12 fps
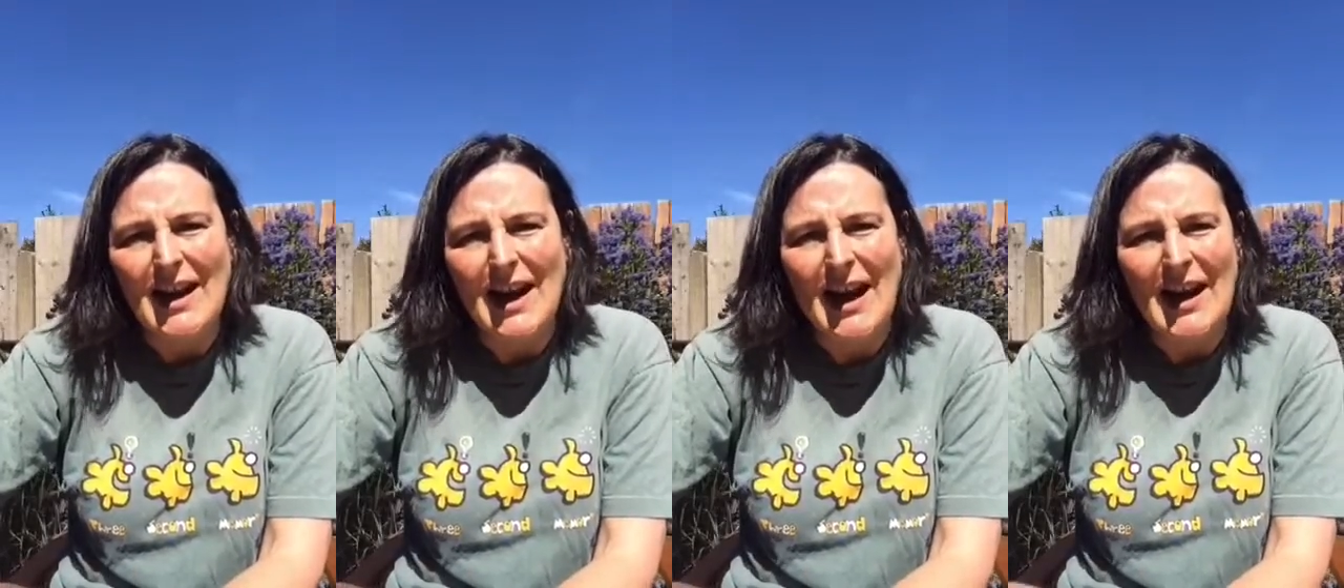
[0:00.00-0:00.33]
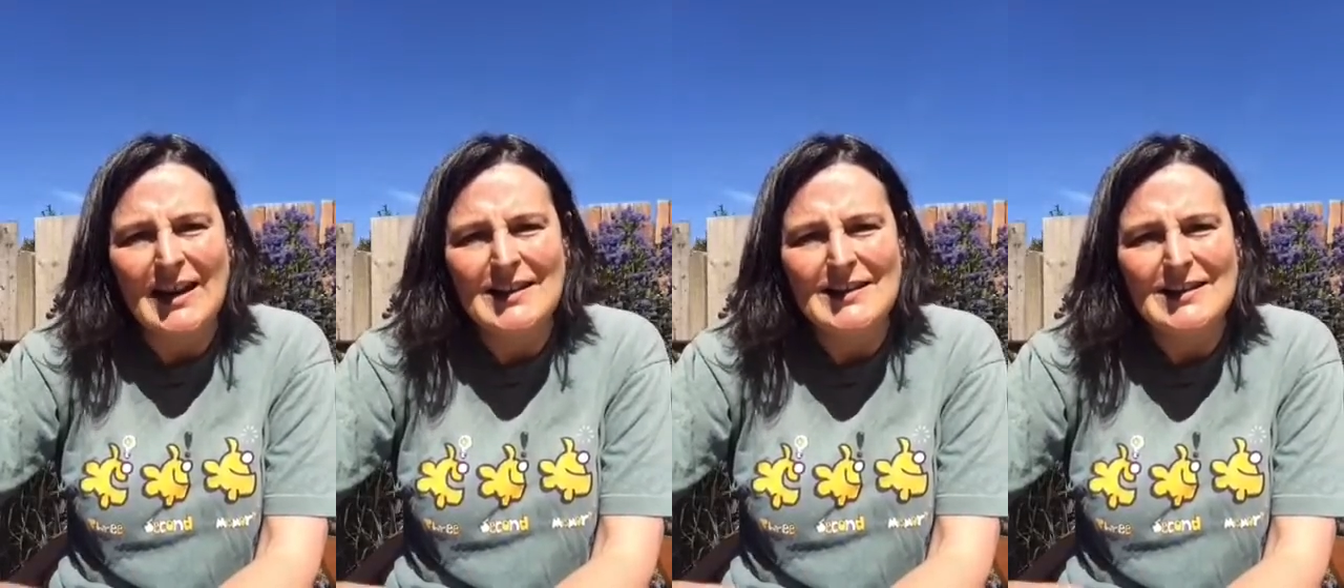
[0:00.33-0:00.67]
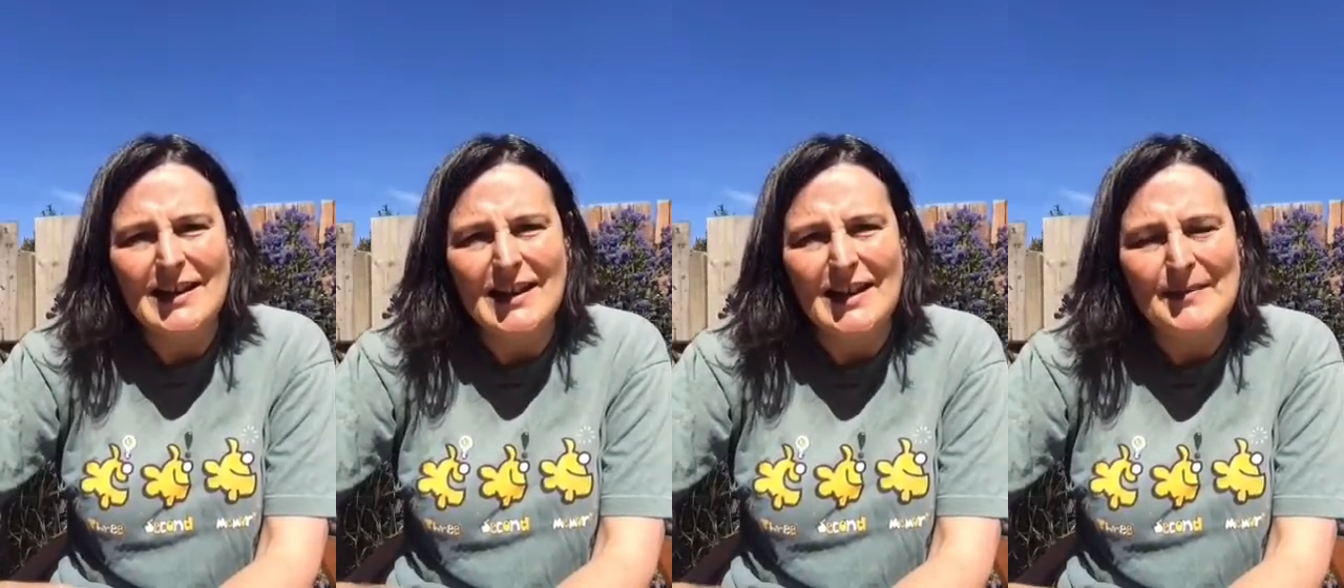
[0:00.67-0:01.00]
And
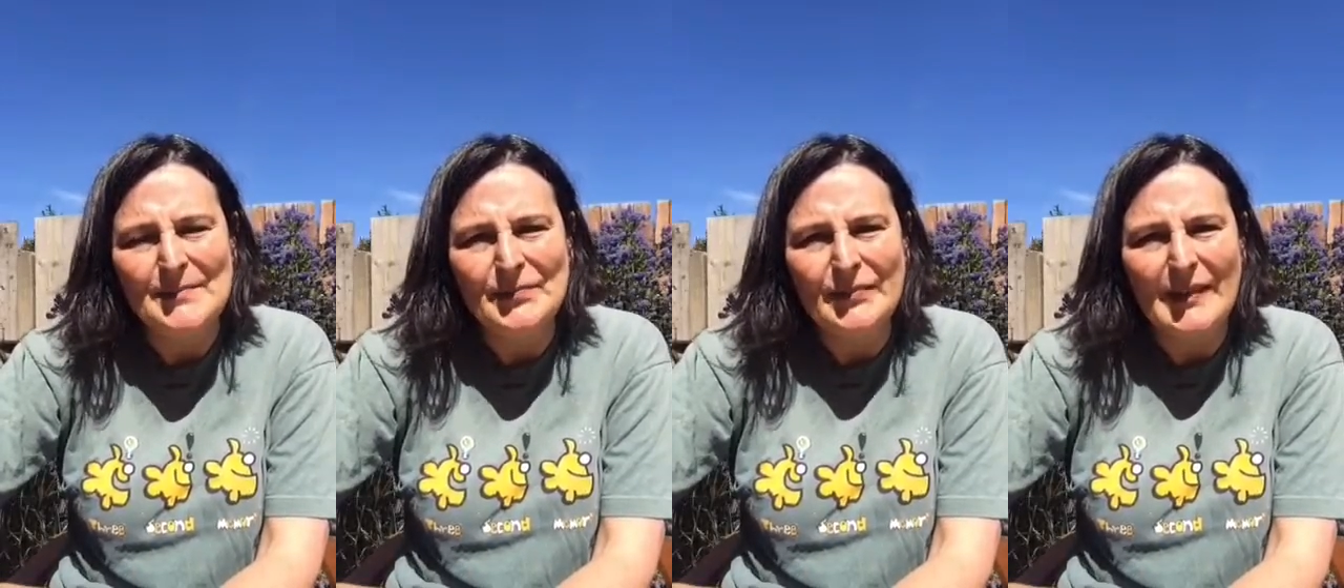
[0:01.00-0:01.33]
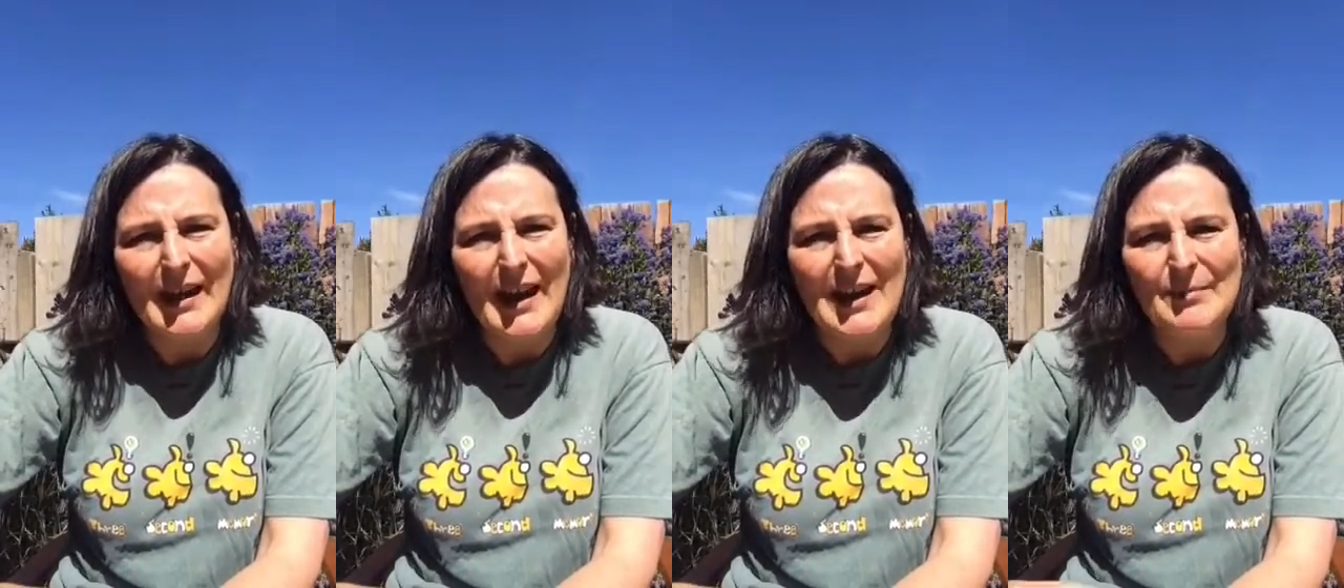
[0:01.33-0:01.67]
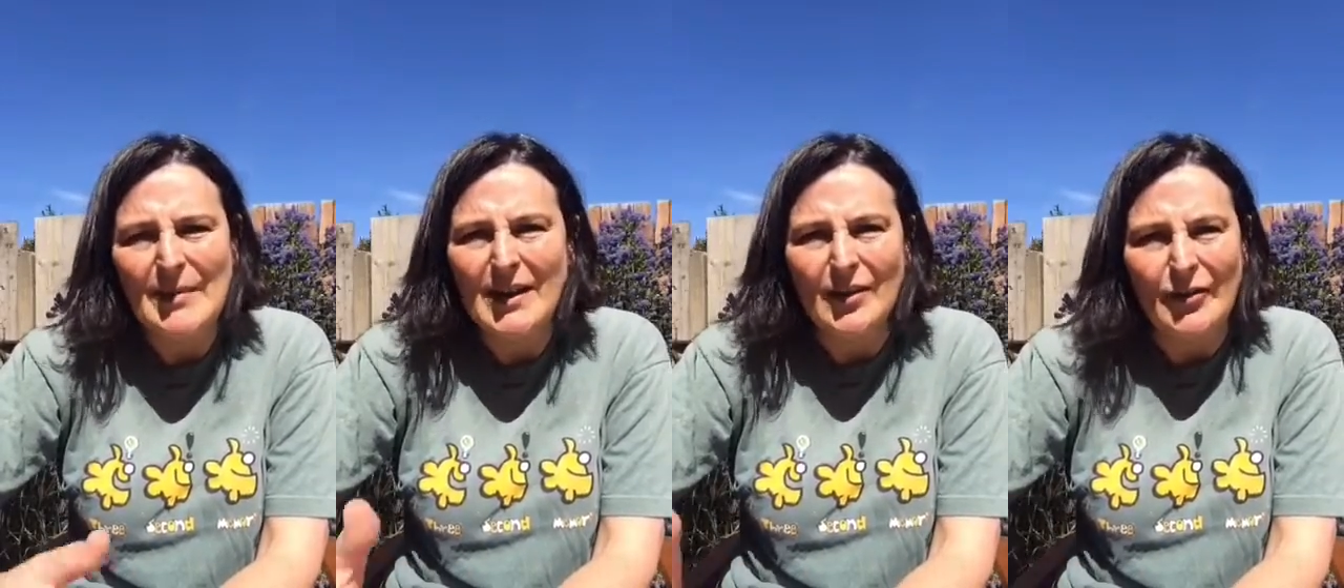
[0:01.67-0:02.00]

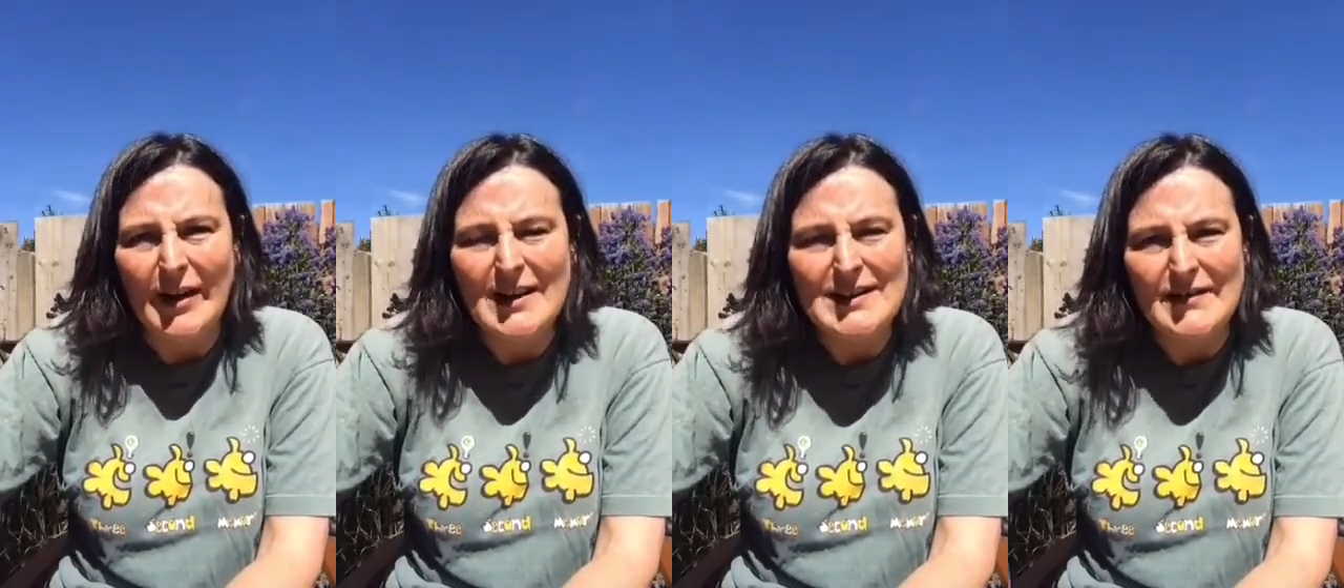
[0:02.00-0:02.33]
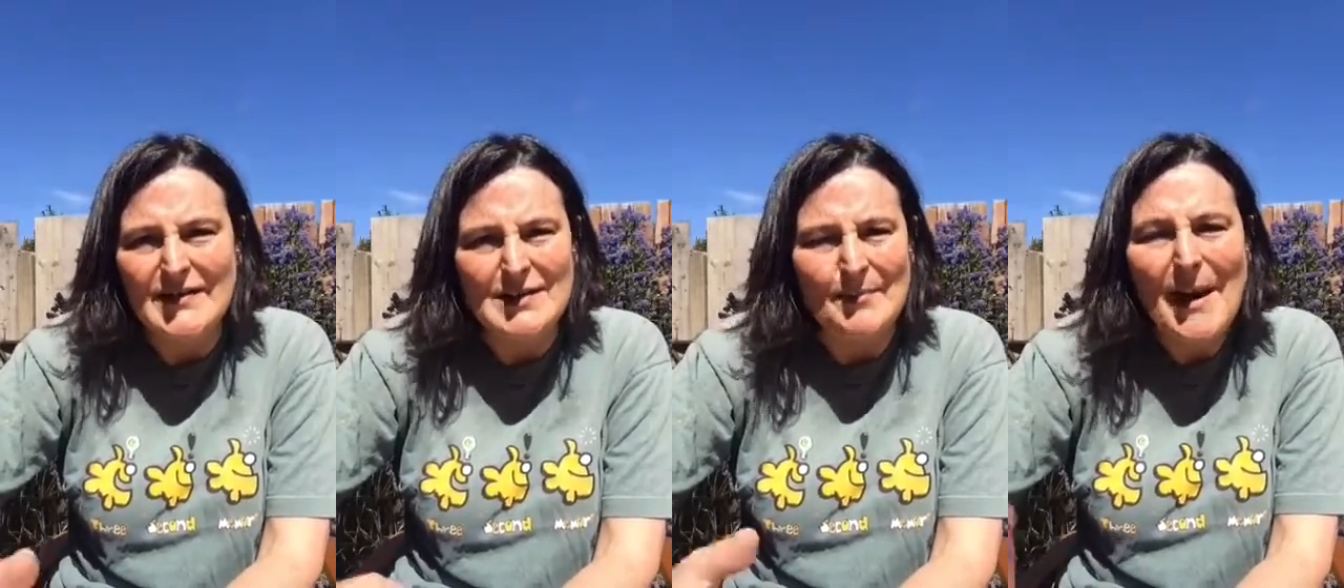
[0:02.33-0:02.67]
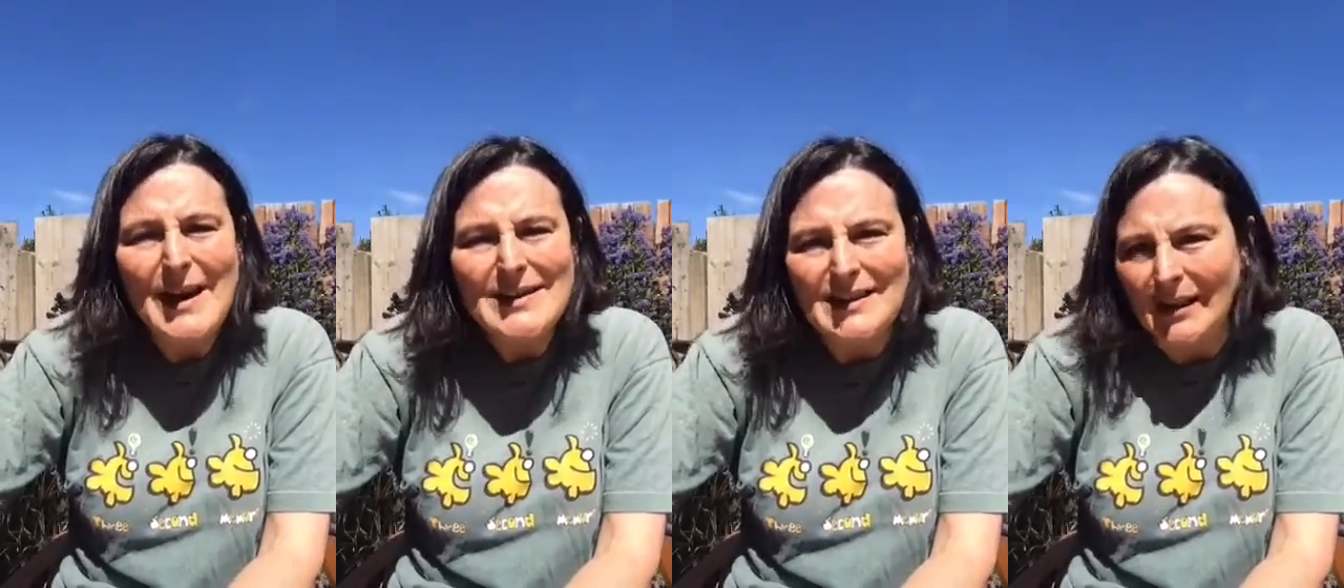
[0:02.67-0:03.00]
being creative is
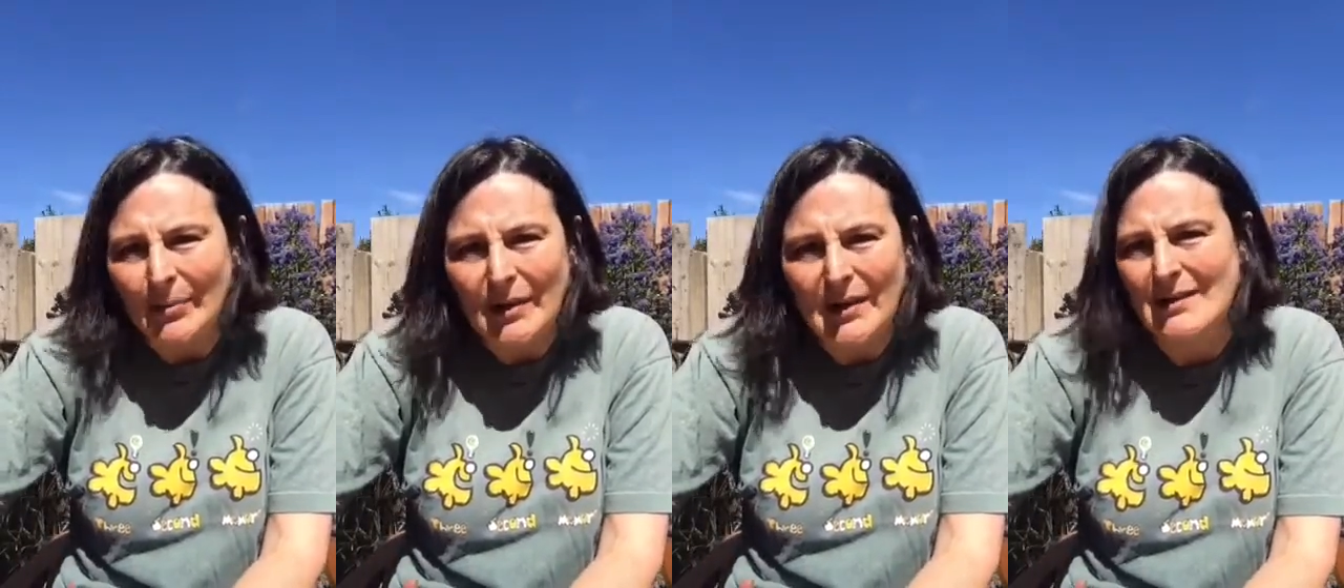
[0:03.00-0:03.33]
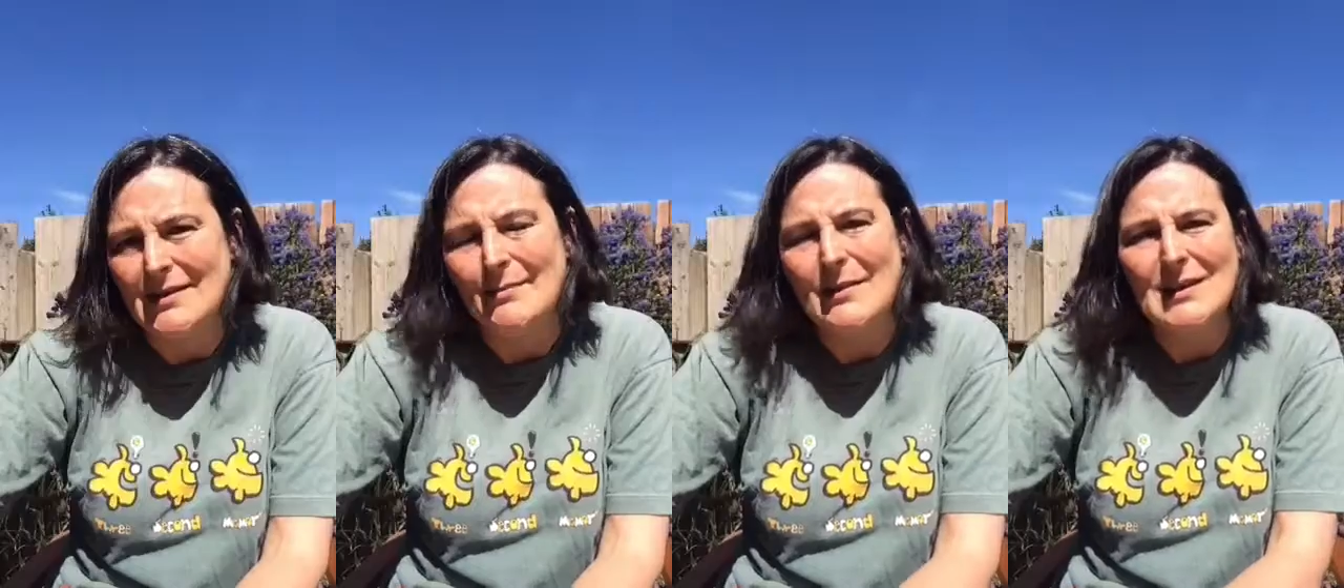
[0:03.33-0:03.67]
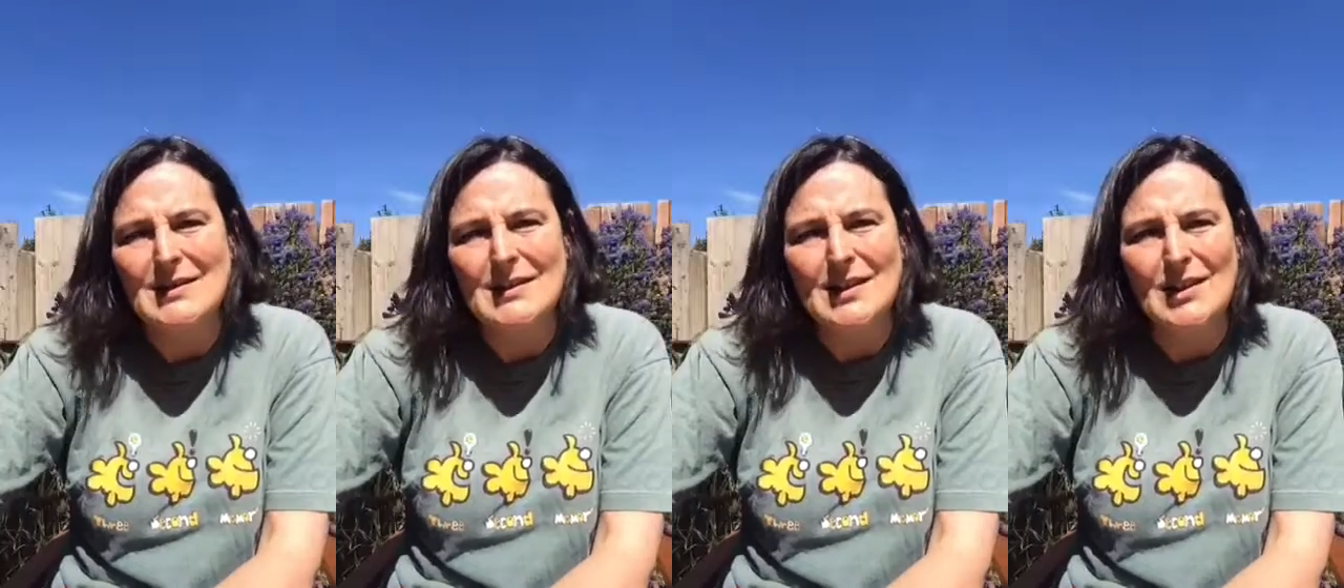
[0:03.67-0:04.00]
amazing because it
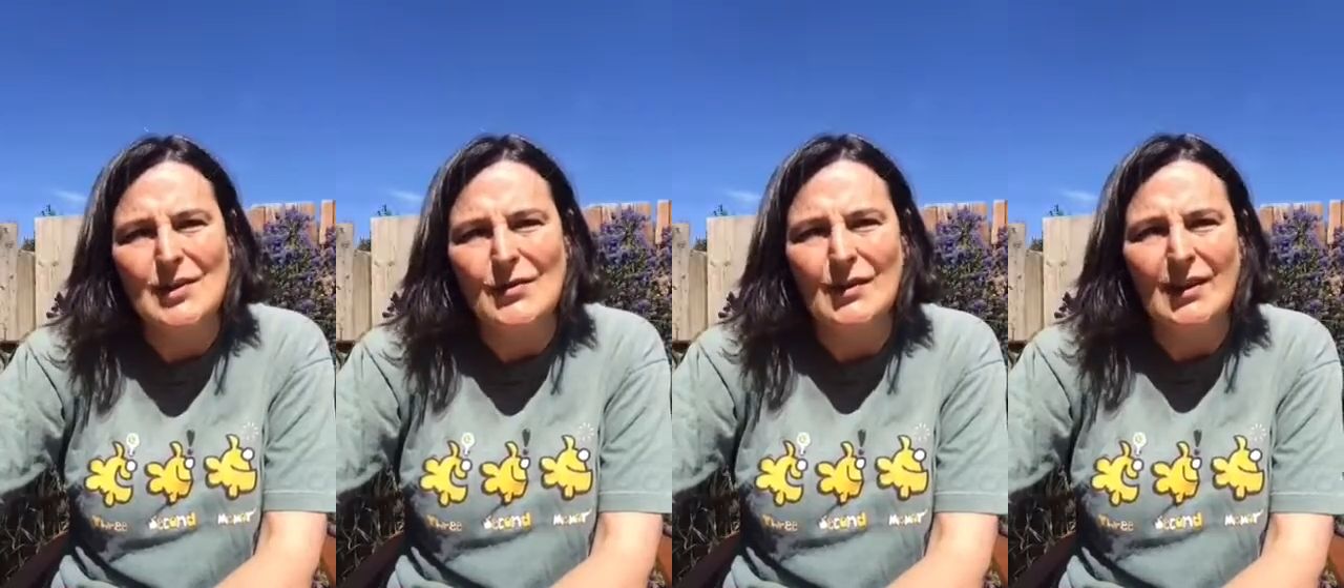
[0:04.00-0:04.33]
means that you